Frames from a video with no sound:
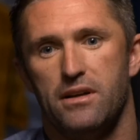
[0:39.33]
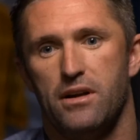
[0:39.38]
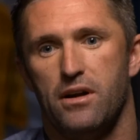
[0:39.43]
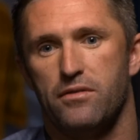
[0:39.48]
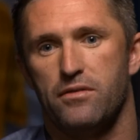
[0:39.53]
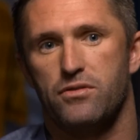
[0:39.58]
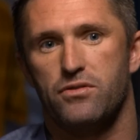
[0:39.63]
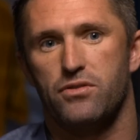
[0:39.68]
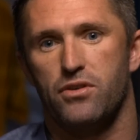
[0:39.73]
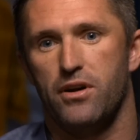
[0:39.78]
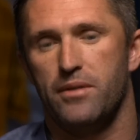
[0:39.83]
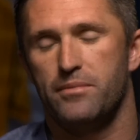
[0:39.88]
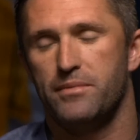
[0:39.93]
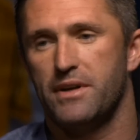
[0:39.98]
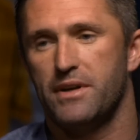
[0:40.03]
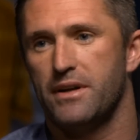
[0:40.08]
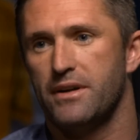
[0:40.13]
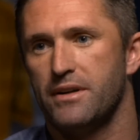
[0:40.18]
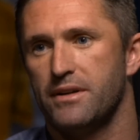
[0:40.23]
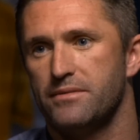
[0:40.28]
of
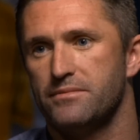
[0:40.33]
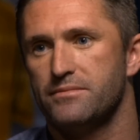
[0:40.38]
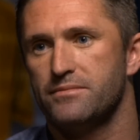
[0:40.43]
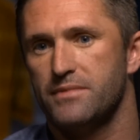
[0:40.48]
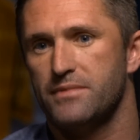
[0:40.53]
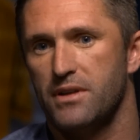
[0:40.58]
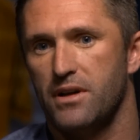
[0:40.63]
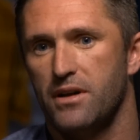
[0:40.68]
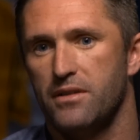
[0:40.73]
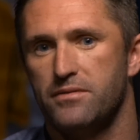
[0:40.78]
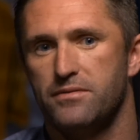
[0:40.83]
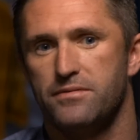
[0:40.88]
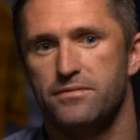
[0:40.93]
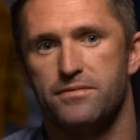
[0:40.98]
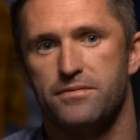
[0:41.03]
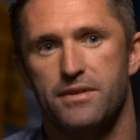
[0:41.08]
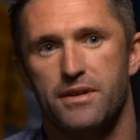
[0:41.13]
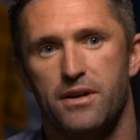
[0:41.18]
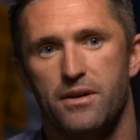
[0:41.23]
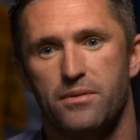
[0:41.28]
crime there, and a lot
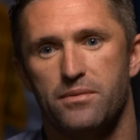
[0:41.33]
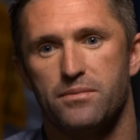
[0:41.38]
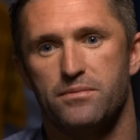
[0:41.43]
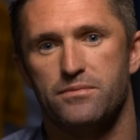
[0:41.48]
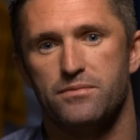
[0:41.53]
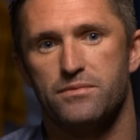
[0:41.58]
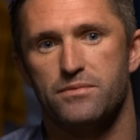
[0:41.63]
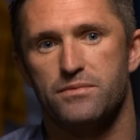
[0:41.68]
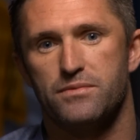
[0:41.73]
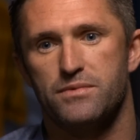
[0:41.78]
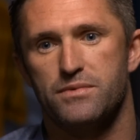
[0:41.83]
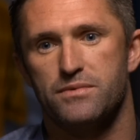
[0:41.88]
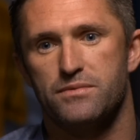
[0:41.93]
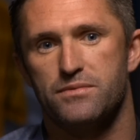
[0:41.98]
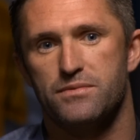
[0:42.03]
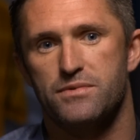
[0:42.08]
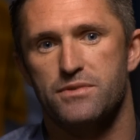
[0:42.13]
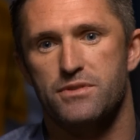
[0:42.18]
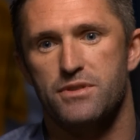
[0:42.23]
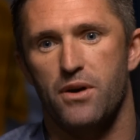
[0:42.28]
of
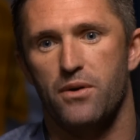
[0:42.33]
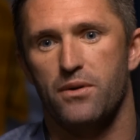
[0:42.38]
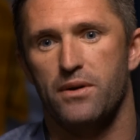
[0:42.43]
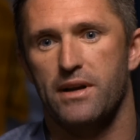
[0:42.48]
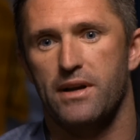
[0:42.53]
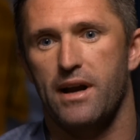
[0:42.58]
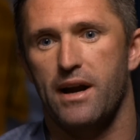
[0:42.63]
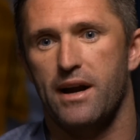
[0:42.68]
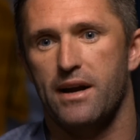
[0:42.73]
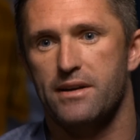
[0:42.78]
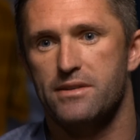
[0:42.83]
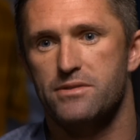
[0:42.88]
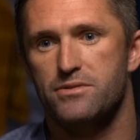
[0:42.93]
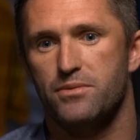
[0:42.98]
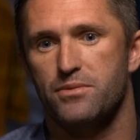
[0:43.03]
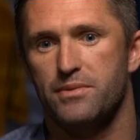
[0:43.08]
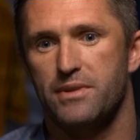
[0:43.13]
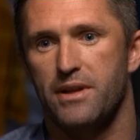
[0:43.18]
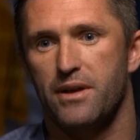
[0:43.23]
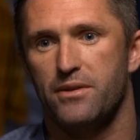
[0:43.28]
stolen
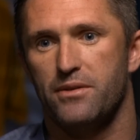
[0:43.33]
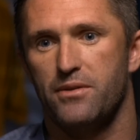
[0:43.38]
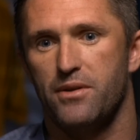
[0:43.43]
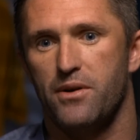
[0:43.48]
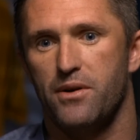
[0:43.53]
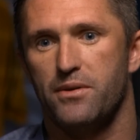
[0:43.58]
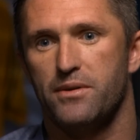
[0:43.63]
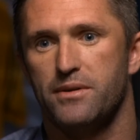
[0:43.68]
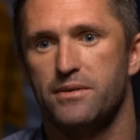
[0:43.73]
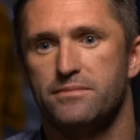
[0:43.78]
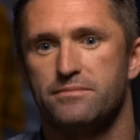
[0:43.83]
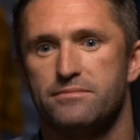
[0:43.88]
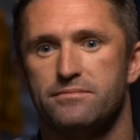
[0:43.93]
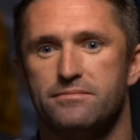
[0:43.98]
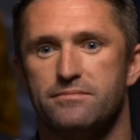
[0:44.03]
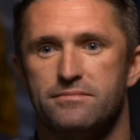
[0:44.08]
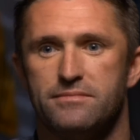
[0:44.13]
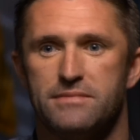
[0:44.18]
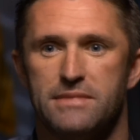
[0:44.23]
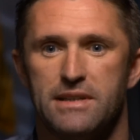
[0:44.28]
cars up and down the road, and
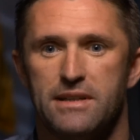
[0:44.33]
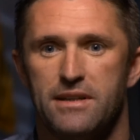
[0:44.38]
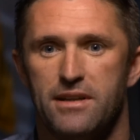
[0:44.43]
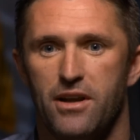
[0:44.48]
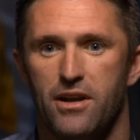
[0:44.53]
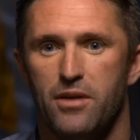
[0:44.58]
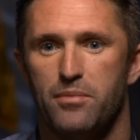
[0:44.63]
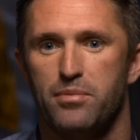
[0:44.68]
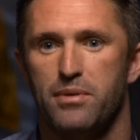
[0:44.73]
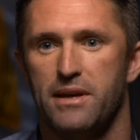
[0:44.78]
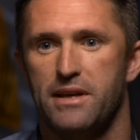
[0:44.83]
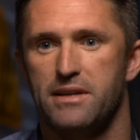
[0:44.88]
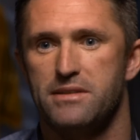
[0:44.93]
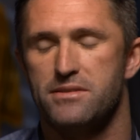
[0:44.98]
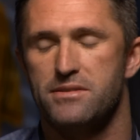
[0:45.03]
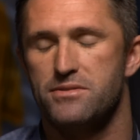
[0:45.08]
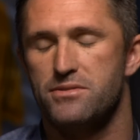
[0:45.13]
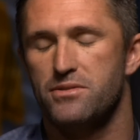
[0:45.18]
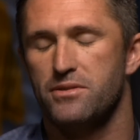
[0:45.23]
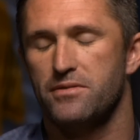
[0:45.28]
a lot of
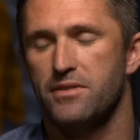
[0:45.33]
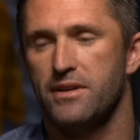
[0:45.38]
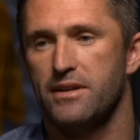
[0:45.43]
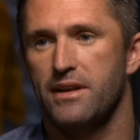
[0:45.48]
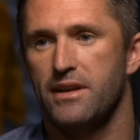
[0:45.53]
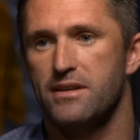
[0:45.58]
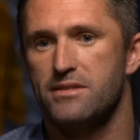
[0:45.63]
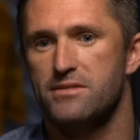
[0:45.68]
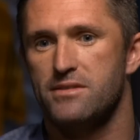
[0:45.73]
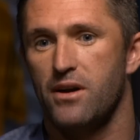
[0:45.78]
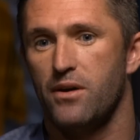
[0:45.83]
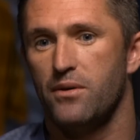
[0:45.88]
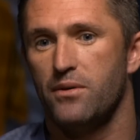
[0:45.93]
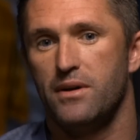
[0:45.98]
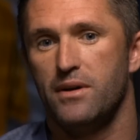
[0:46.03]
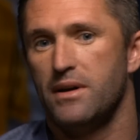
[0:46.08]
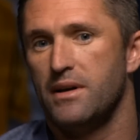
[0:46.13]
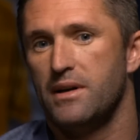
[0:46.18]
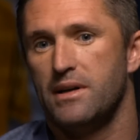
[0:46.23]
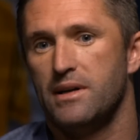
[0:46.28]
police and stuff like that.
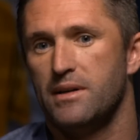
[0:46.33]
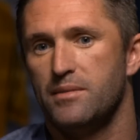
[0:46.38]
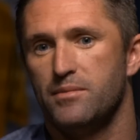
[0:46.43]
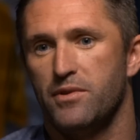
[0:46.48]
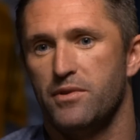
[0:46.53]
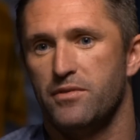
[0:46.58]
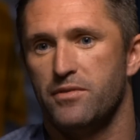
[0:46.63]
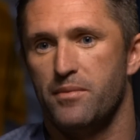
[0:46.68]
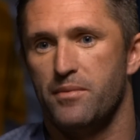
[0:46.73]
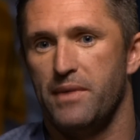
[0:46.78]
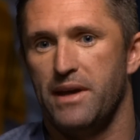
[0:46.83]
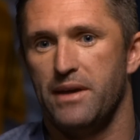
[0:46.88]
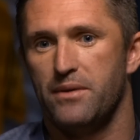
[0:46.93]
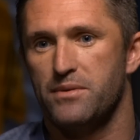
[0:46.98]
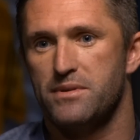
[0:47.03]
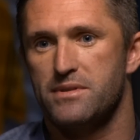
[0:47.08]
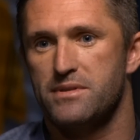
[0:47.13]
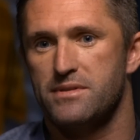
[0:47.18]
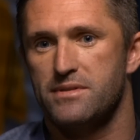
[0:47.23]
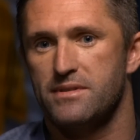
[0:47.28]
So, but for me,
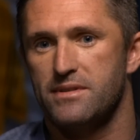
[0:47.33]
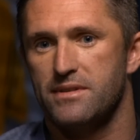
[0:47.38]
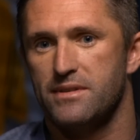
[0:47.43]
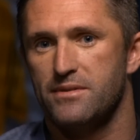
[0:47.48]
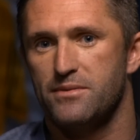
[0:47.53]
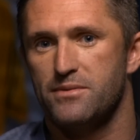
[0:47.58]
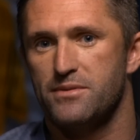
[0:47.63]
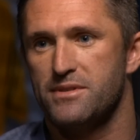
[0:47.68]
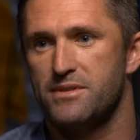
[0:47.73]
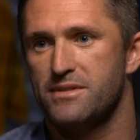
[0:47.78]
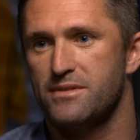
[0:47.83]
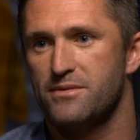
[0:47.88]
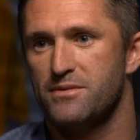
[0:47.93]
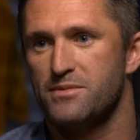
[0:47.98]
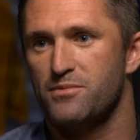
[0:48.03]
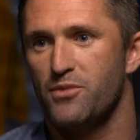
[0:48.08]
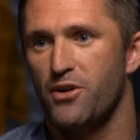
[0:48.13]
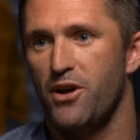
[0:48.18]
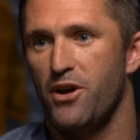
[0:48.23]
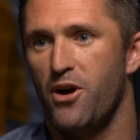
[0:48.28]
it was
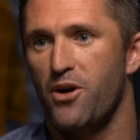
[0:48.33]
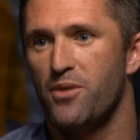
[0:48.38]
my